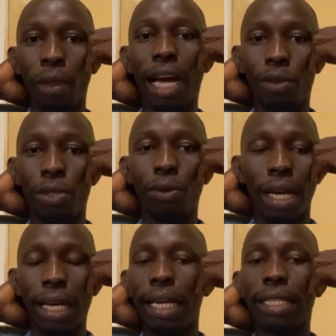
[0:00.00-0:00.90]
And also when
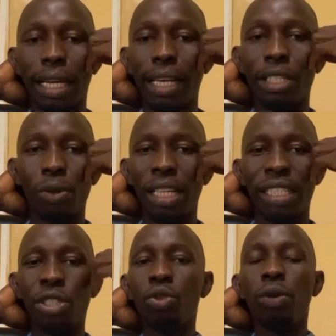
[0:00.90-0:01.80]
I get intellectuals
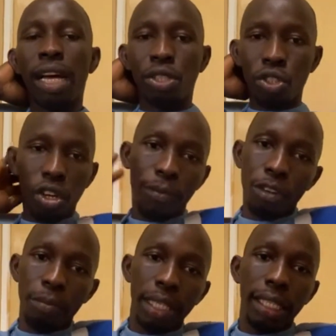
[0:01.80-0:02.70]
then. So when I stop
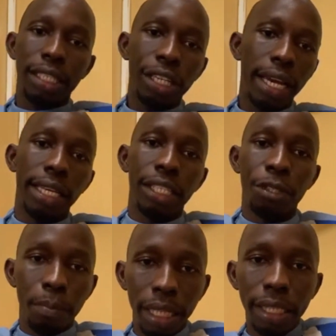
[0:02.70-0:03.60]
for be this childish,
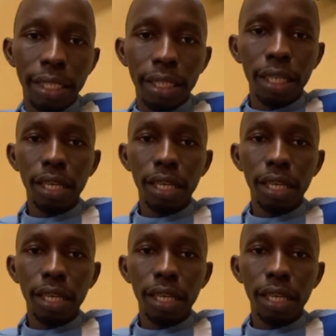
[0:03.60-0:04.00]
please.